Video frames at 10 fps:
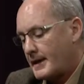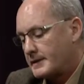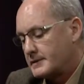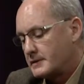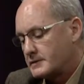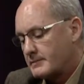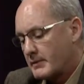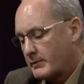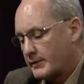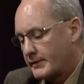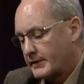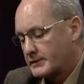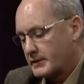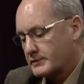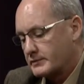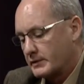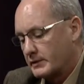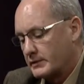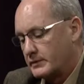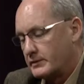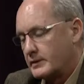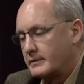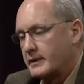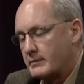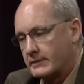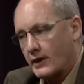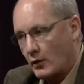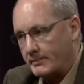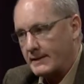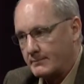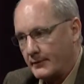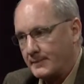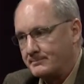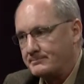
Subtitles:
And some memorable things also include, being able to help people.